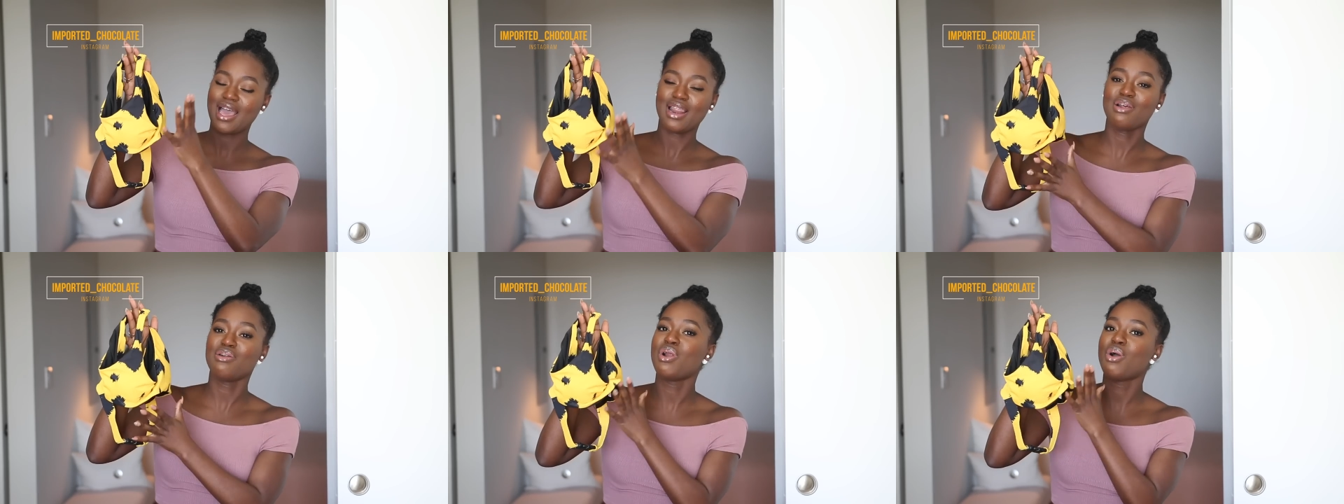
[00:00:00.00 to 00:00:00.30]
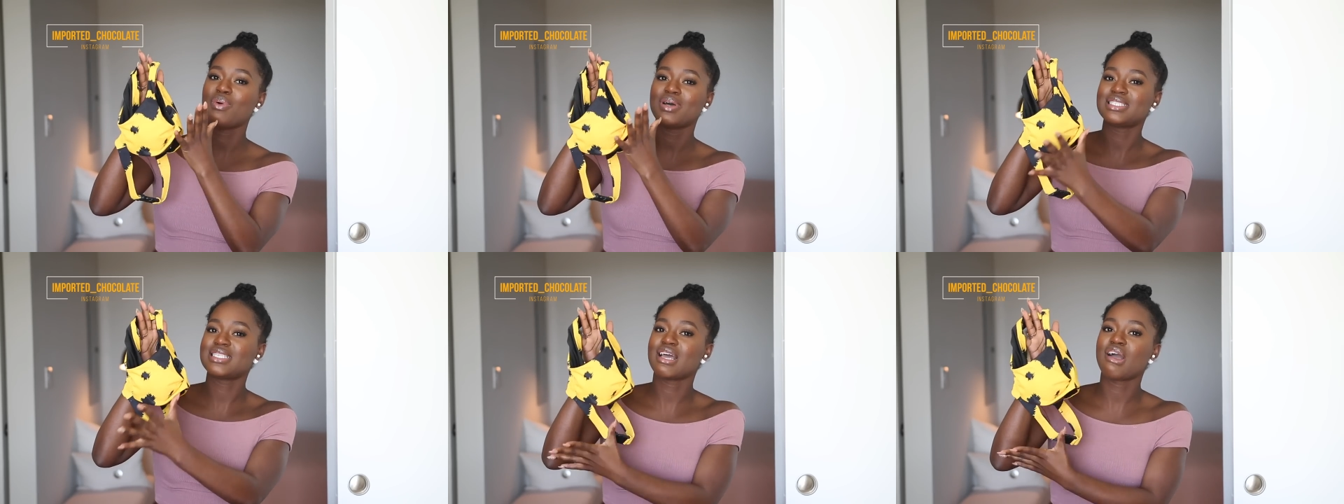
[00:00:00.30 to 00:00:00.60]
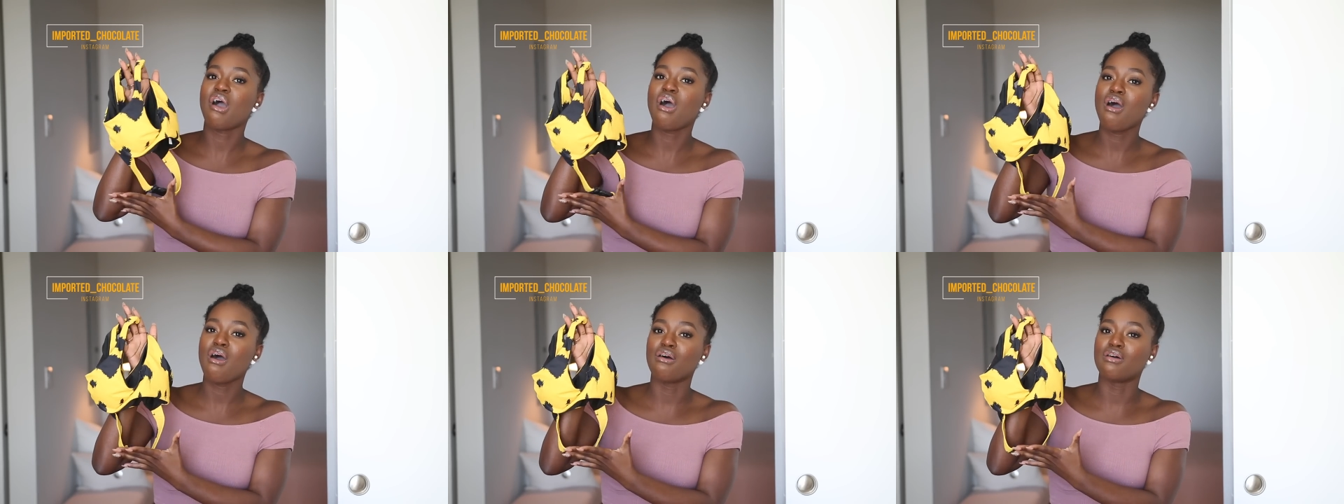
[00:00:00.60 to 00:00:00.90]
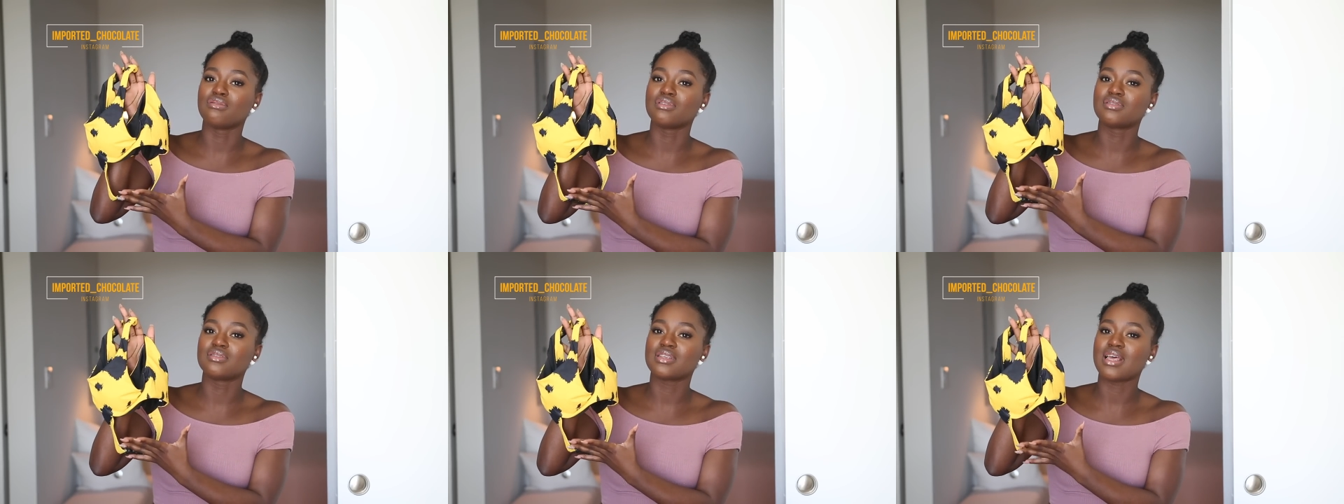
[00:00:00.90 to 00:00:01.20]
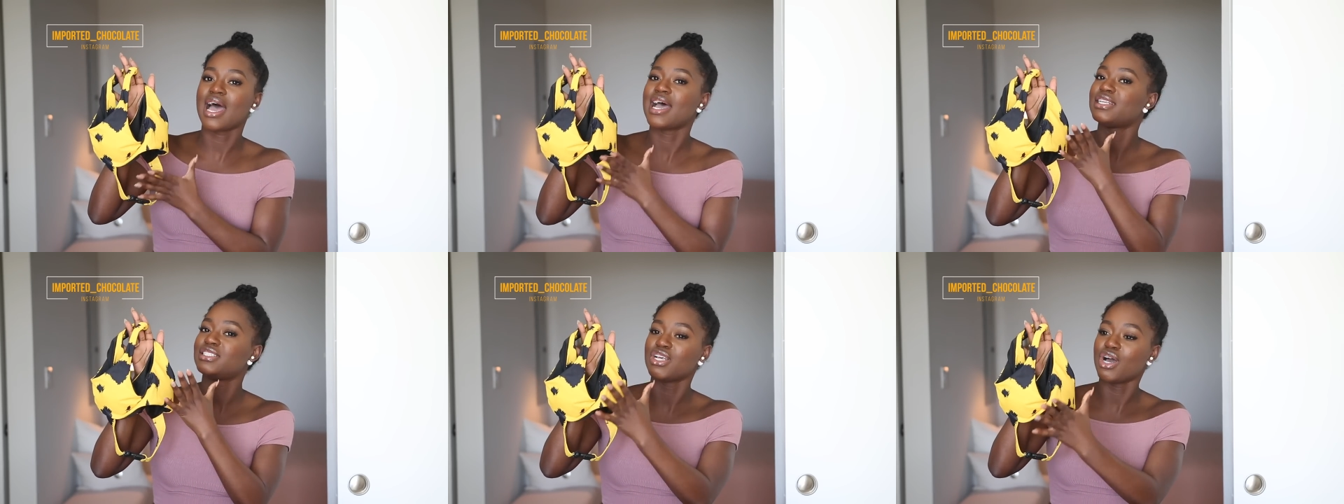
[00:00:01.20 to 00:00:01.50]
I don't know what to call.
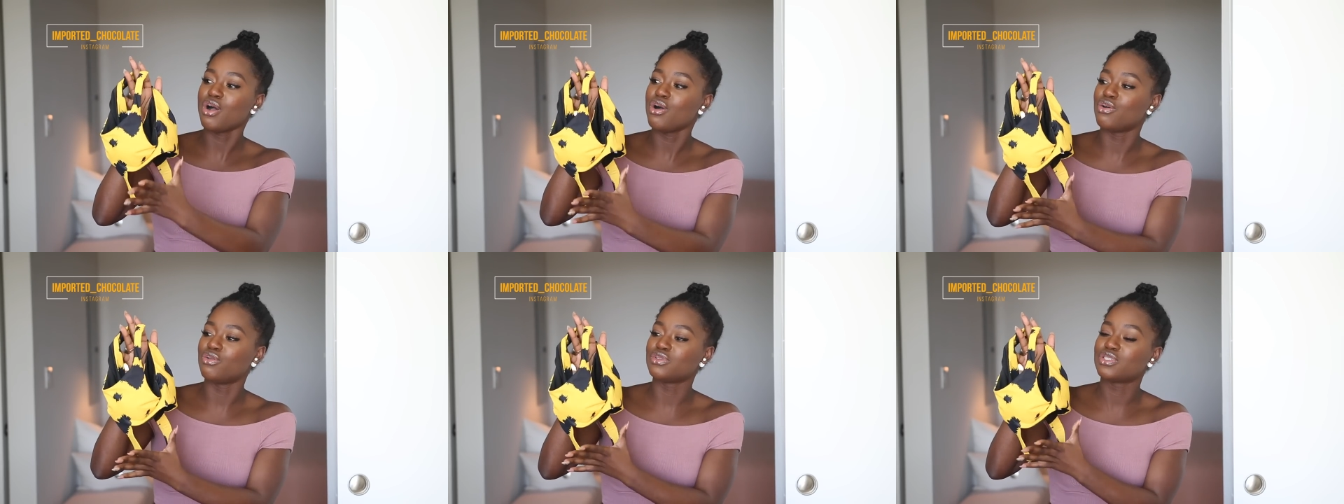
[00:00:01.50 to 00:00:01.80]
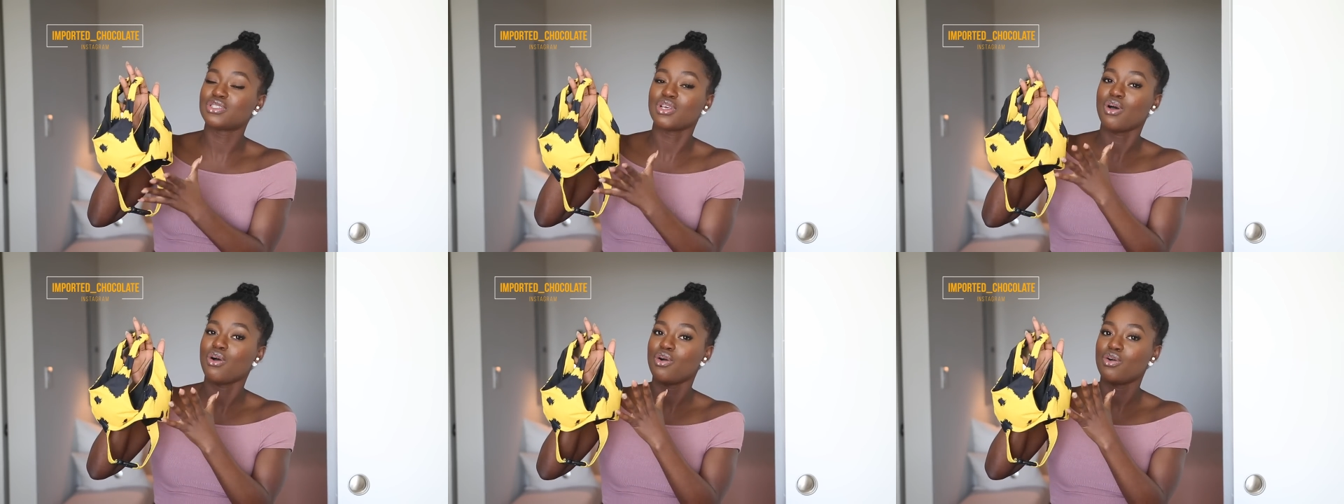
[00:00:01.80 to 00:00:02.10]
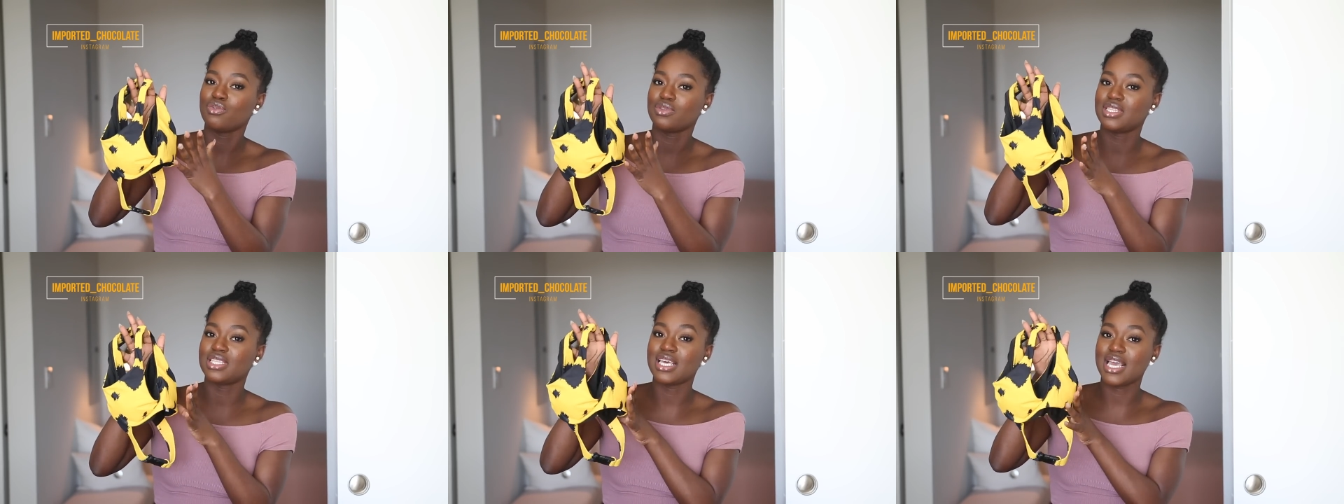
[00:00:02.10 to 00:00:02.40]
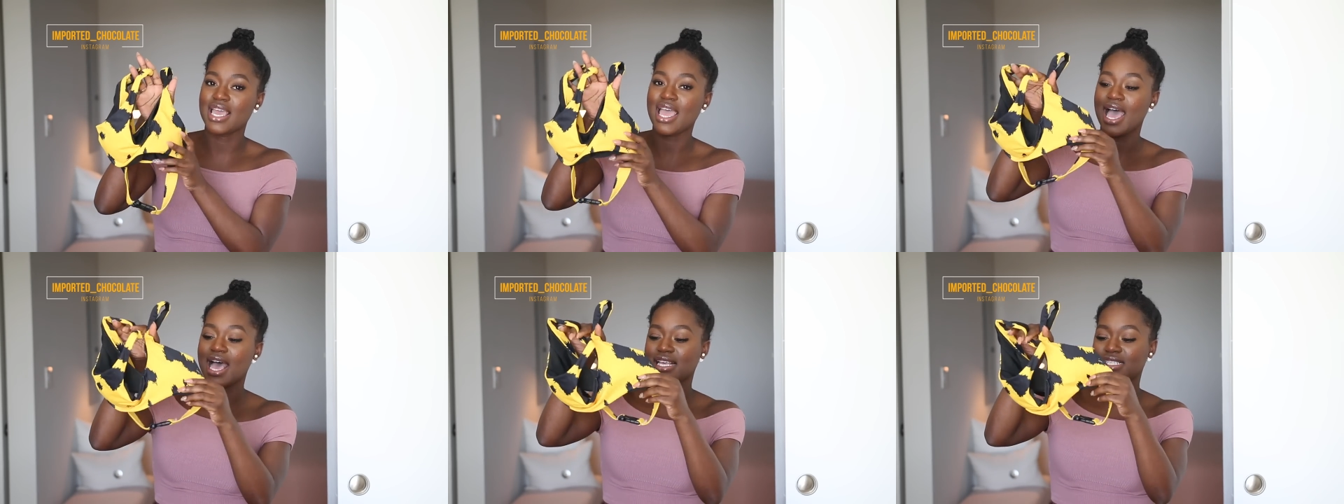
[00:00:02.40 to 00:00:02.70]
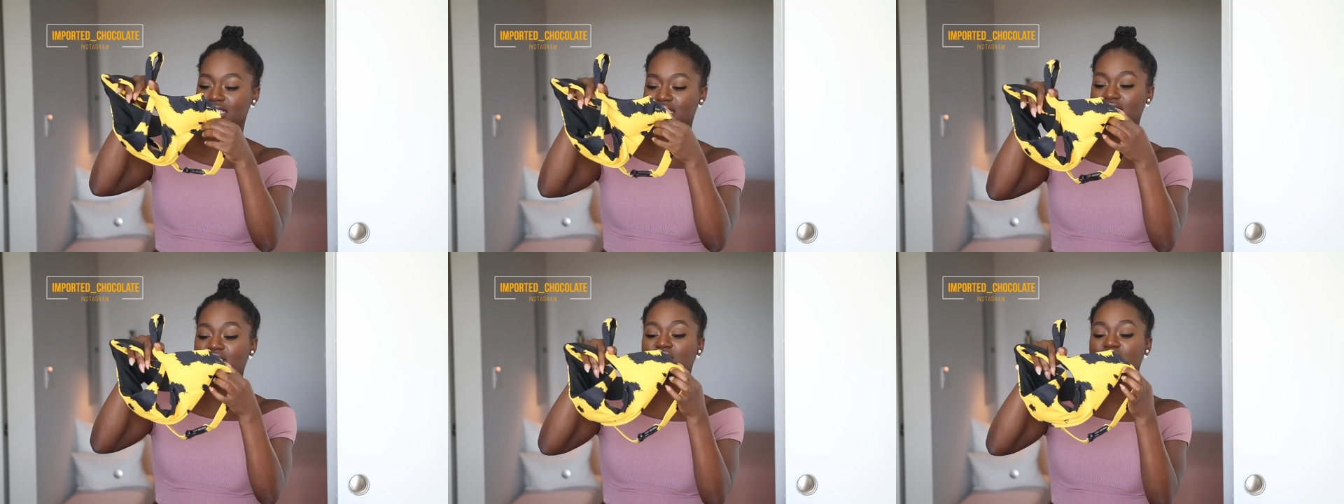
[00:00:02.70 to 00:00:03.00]
I don't. So it
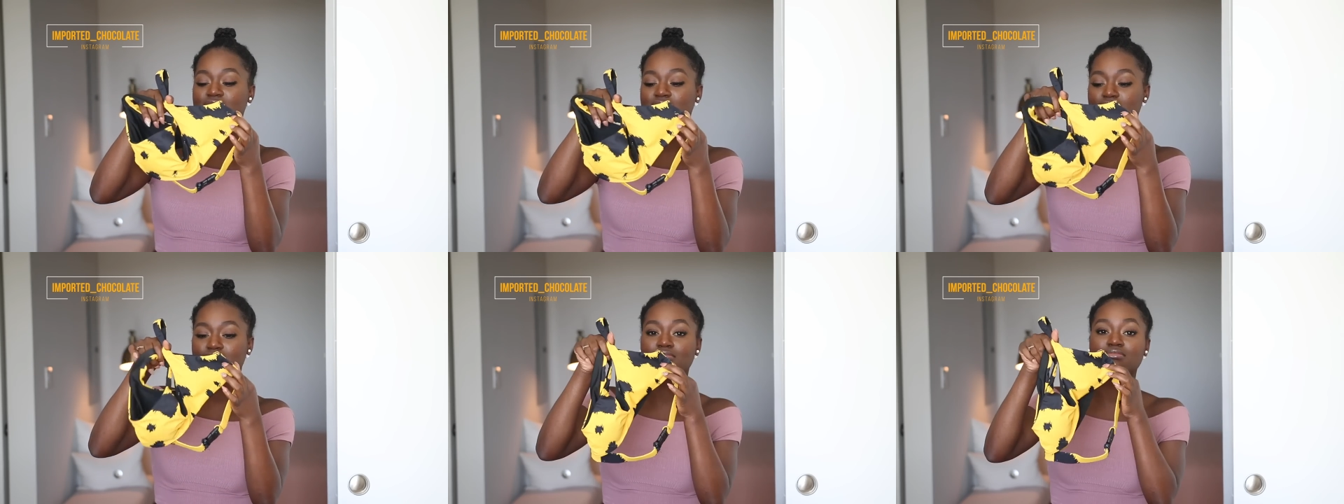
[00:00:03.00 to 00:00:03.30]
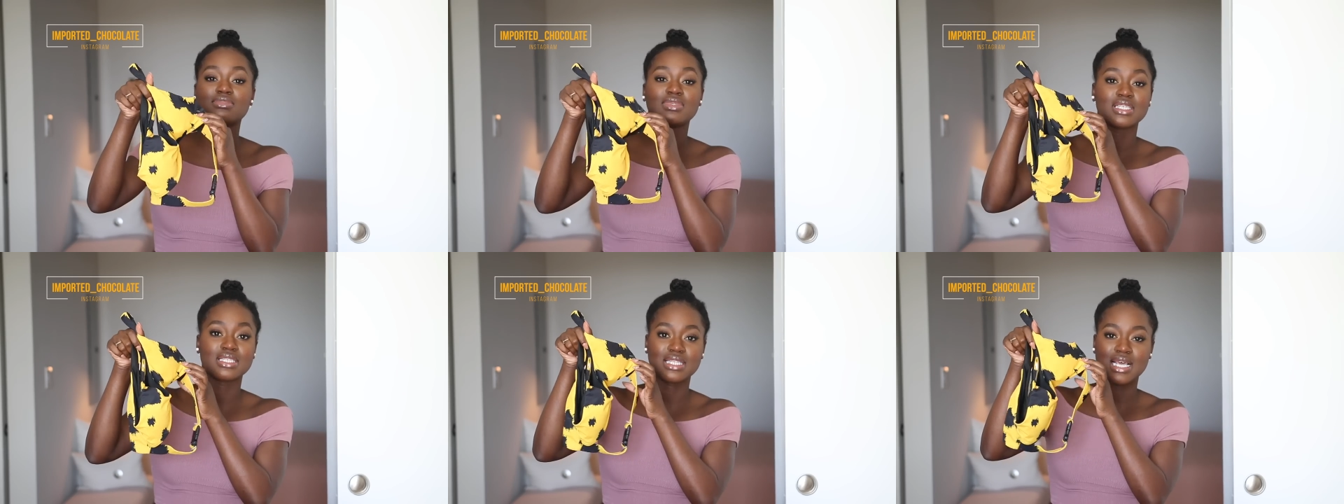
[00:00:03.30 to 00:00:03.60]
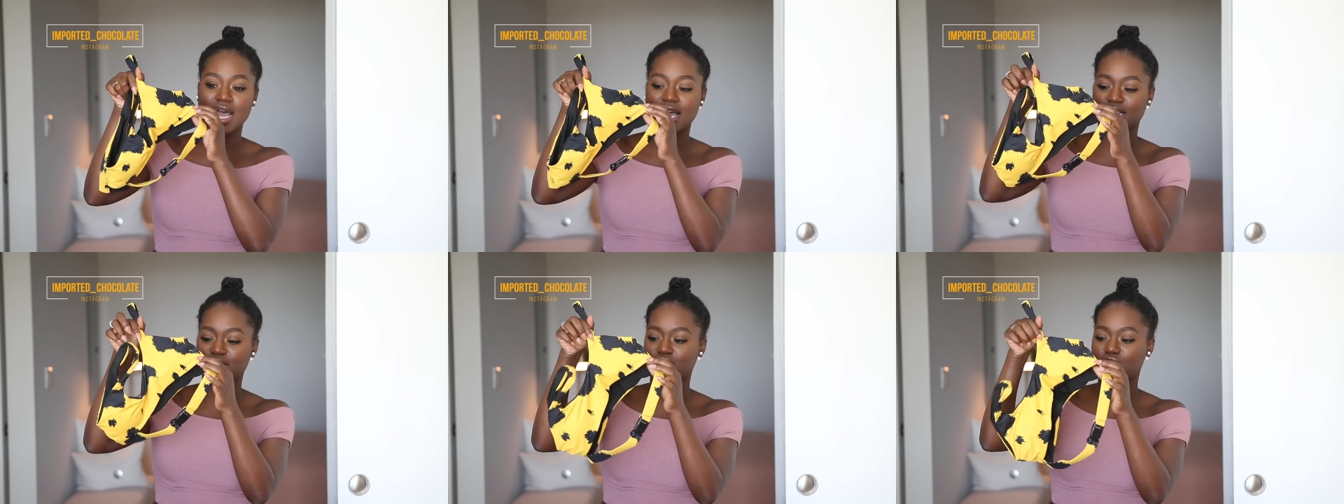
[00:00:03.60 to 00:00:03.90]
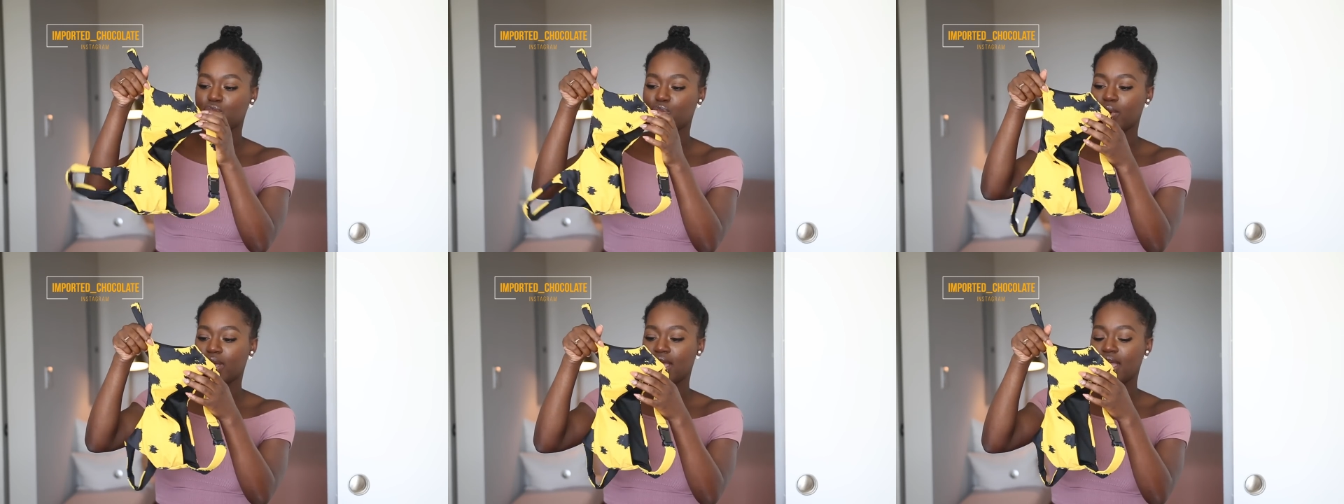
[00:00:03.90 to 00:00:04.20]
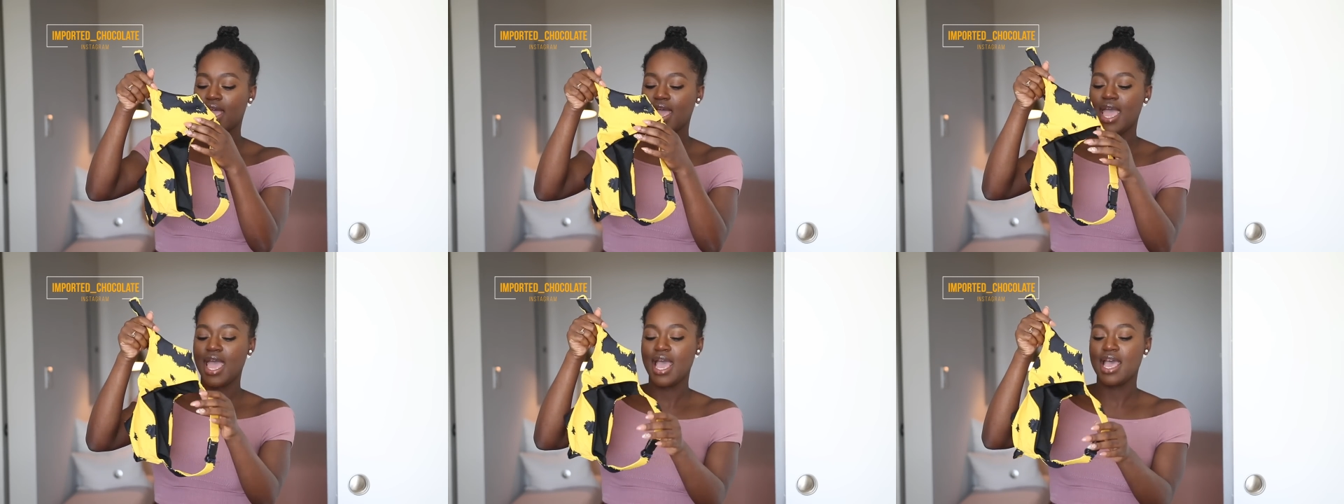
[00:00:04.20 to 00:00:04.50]
has this design to
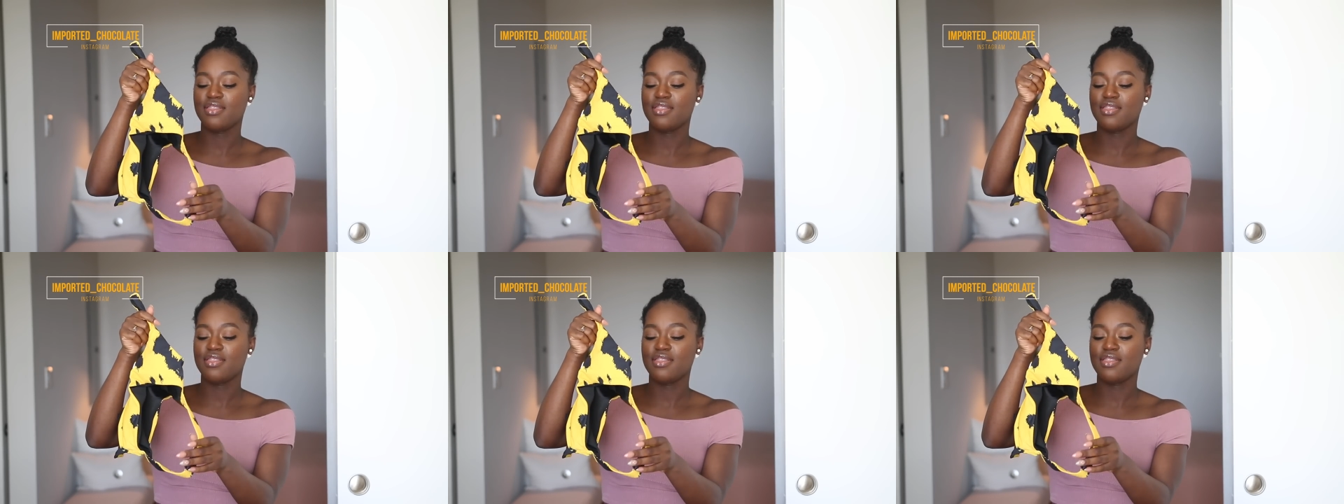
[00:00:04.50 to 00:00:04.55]
it.